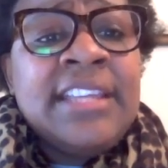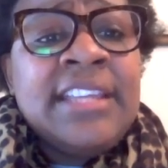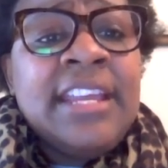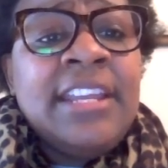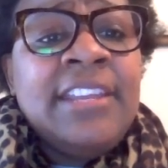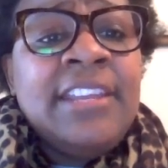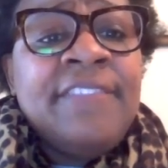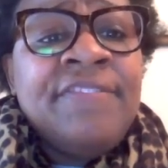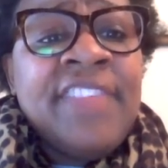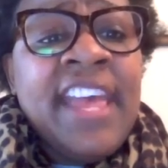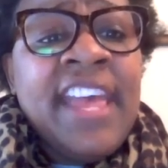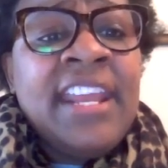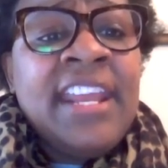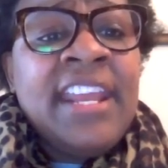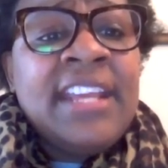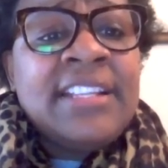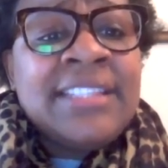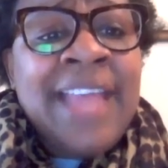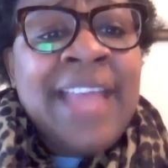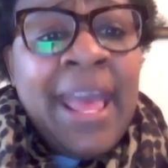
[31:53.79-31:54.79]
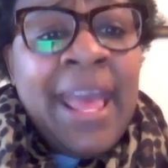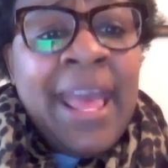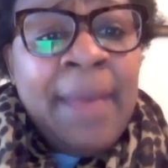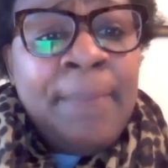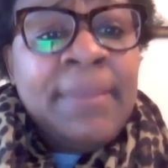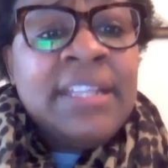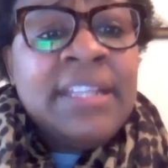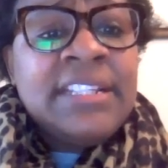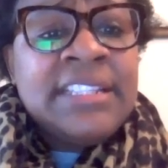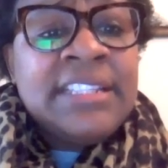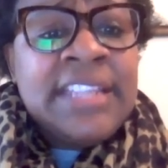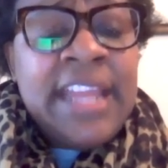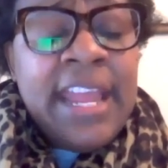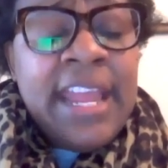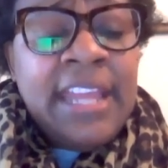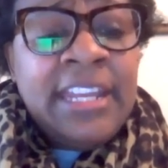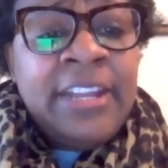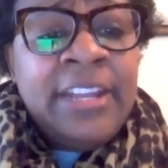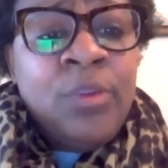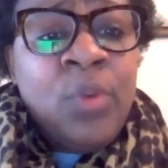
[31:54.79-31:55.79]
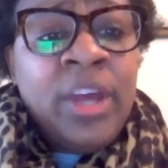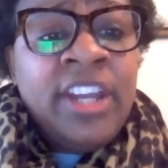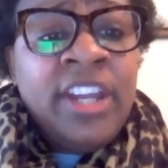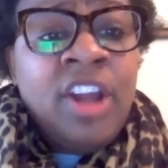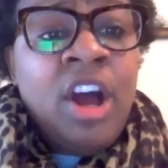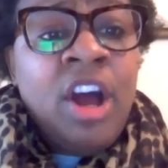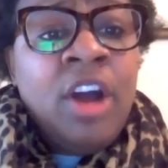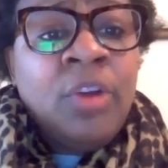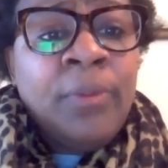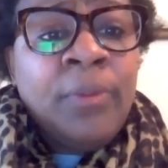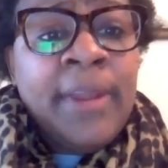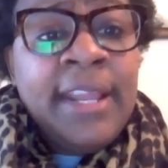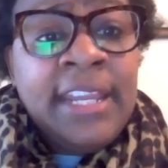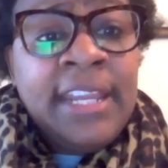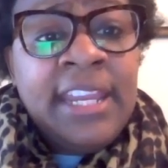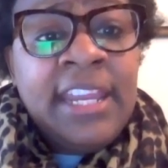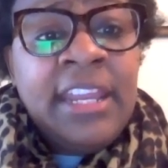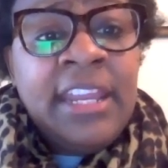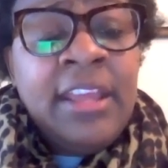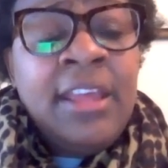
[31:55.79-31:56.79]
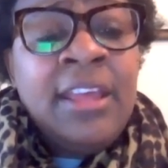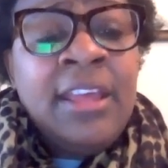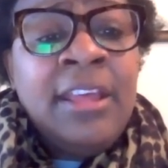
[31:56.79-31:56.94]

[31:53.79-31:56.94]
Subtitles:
And if that has happened to anyone already,